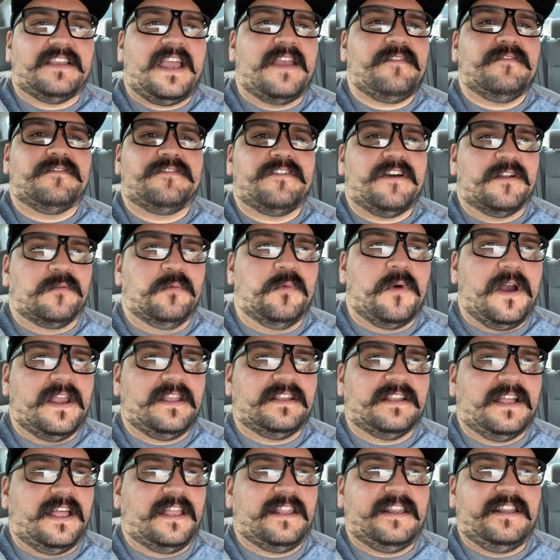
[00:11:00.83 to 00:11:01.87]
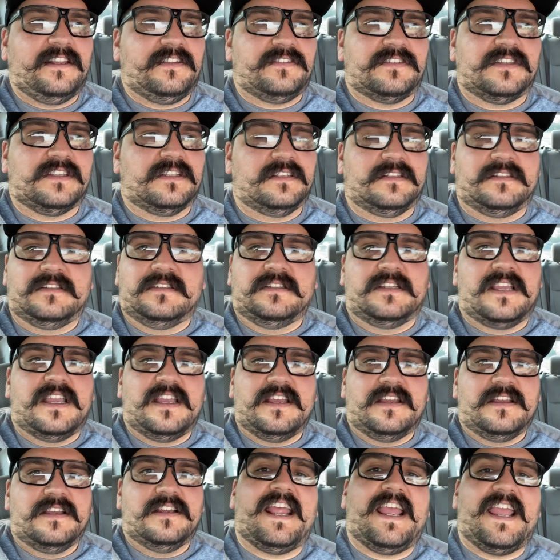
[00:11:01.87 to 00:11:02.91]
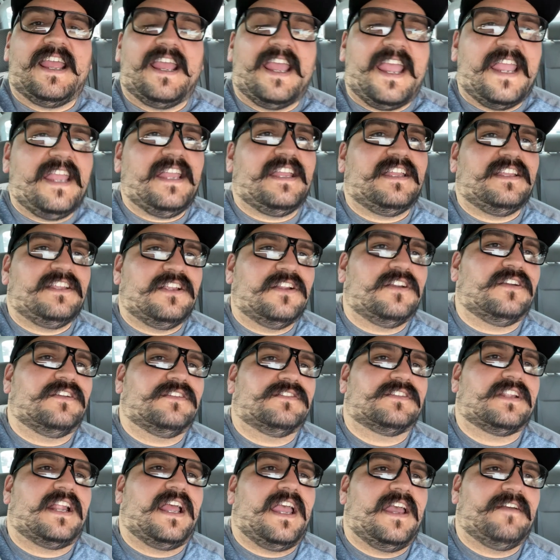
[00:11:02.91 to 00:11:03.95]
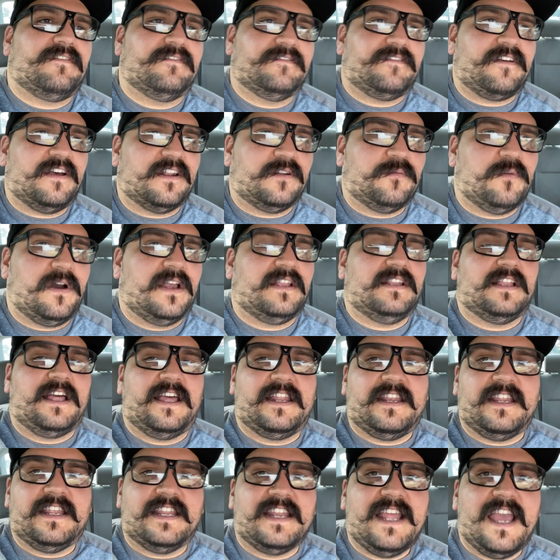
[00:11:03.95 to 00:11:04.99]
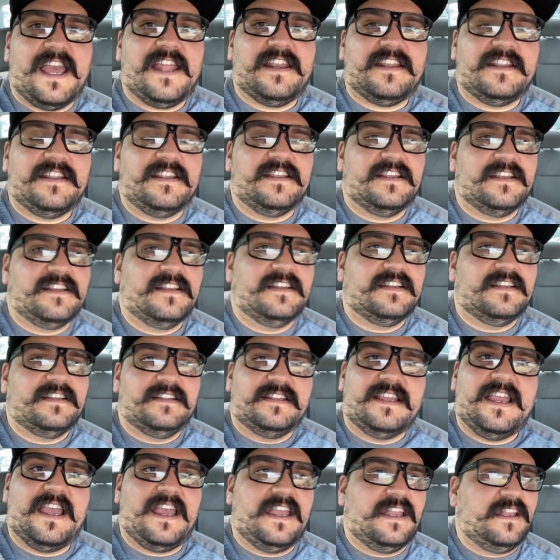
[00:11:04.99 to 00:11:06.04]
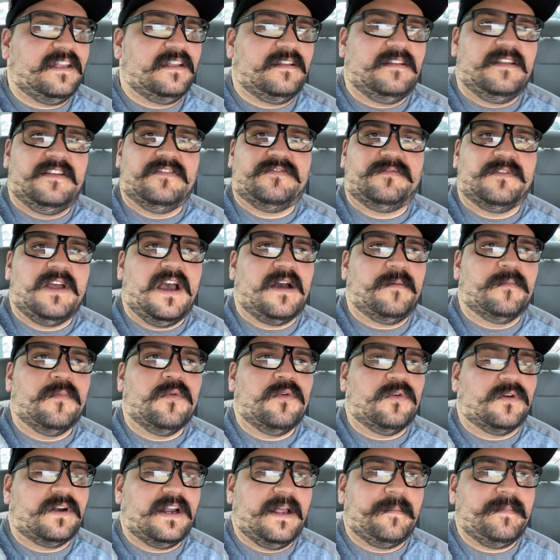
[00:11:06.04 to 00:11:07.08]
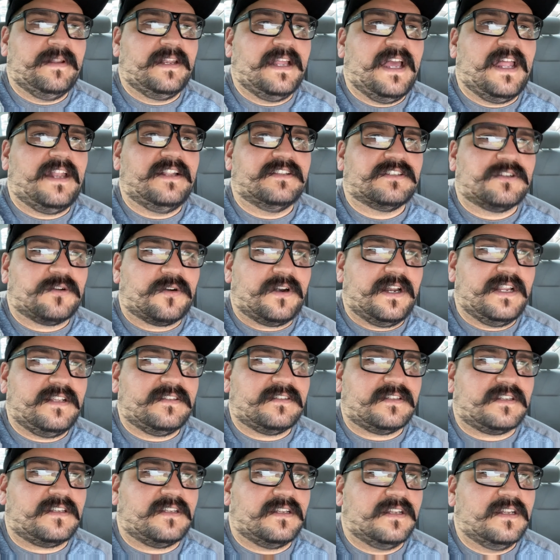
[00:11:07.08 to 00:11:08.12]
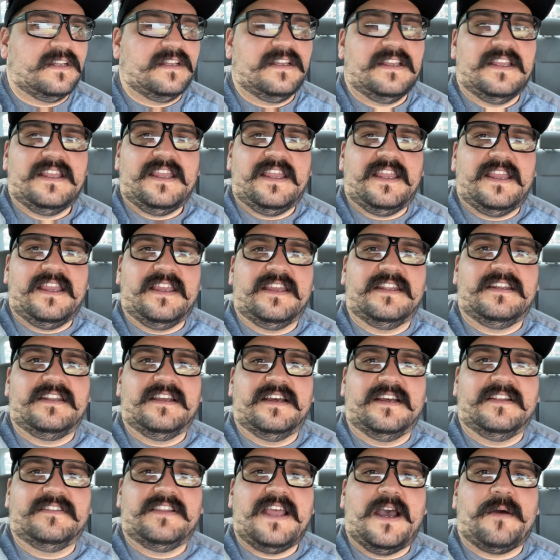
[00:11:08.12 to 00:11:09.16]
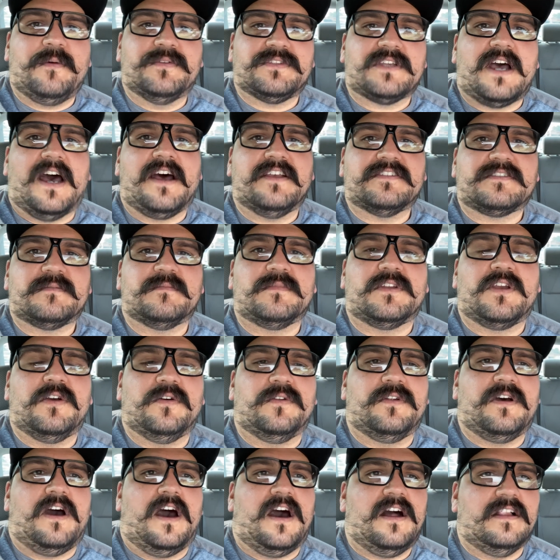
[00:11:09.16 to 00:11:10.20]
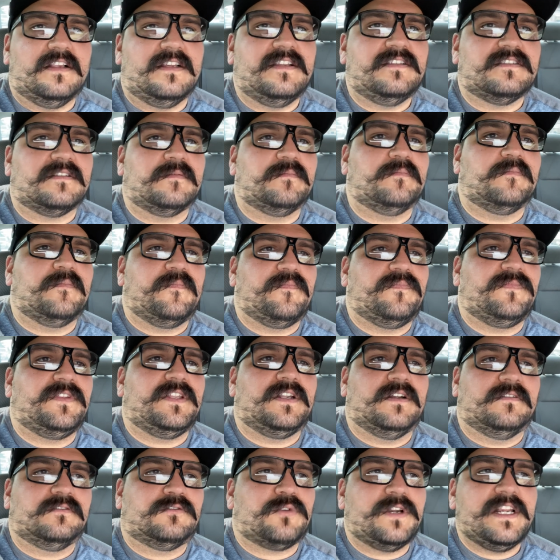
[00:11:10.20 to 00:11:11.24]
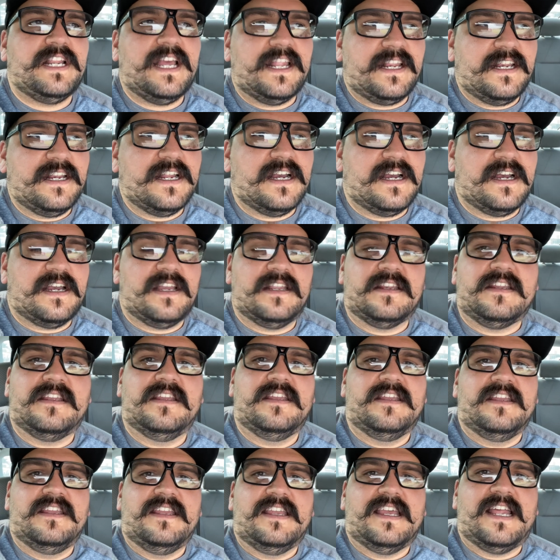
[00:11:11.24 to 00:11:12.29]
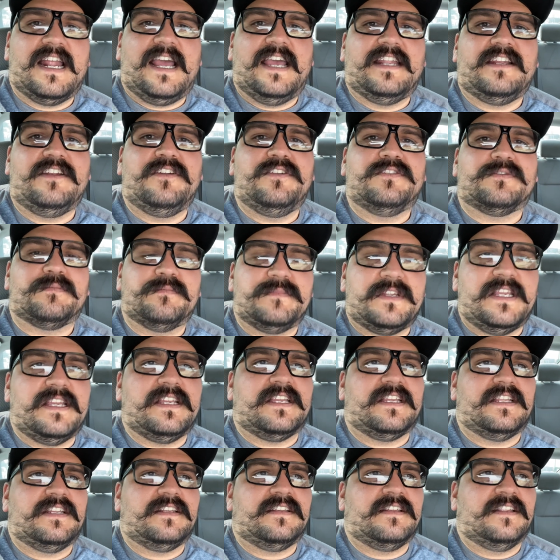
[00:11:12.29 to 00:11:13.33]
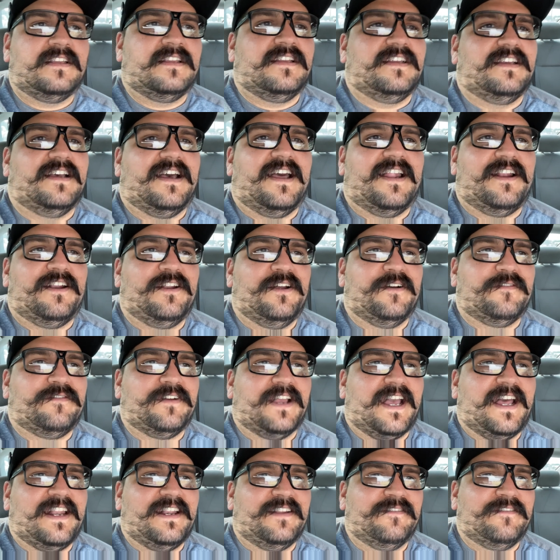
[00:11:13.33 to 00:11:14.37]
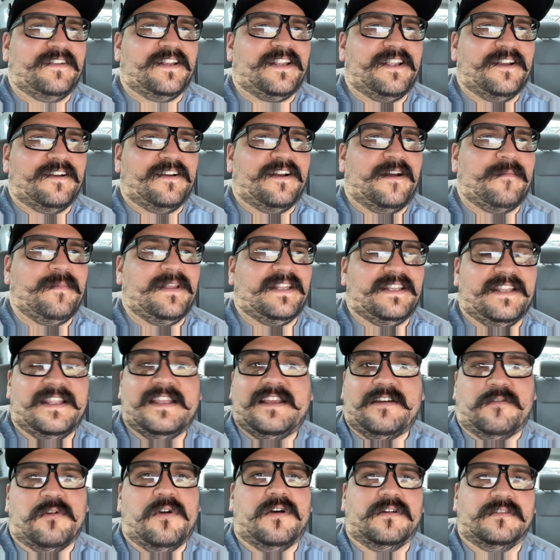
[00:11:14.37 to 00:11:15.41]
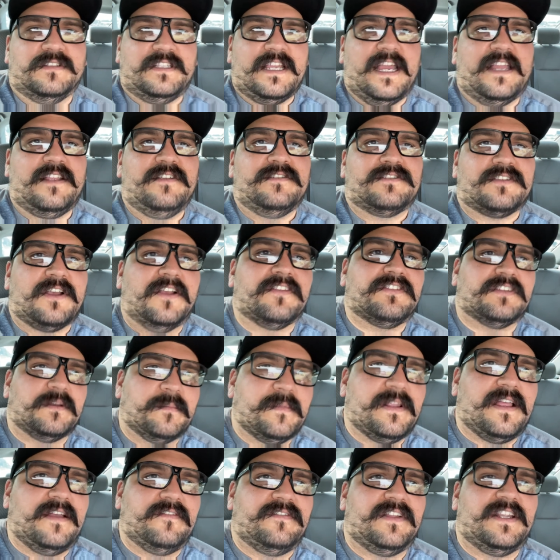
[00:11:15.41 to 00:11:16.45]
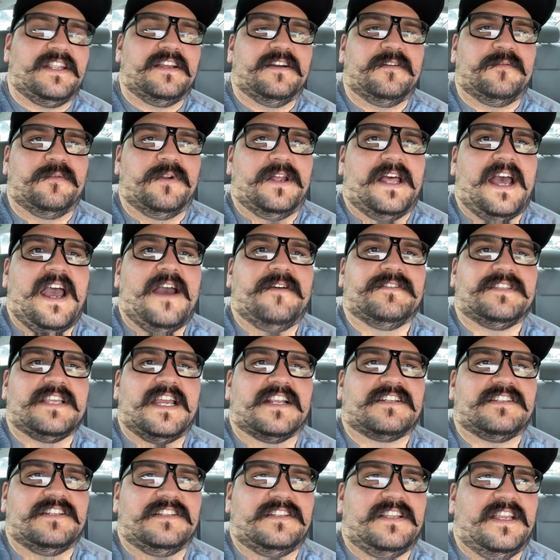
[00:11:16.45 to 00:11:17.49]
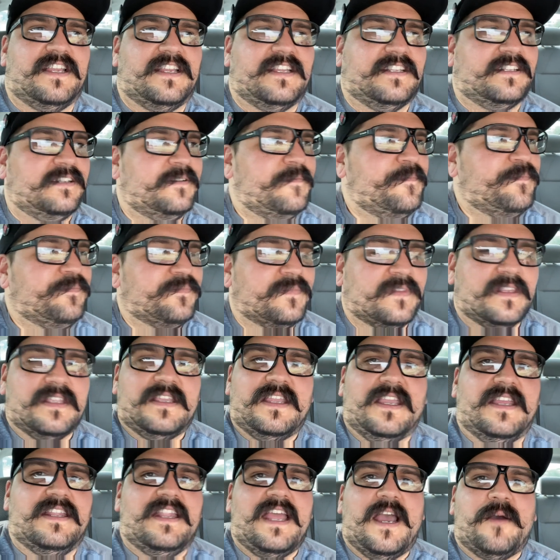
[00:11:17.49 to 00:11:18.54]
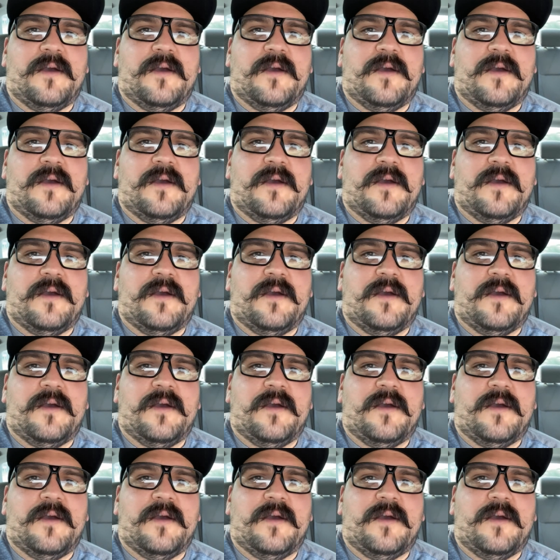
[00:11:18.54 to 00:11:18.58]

I haven't found White Lightnings in eight years that I haven't found a White Lightning. And that, yeah, if not more, I mean, that is crazy. And uh, that was awesome to go to Ollie's and, you know, three ninety-nine. I had to do some digging. I don't know if I got any video. I mean, well, yeah, you saw some of that video where I was actually digging, and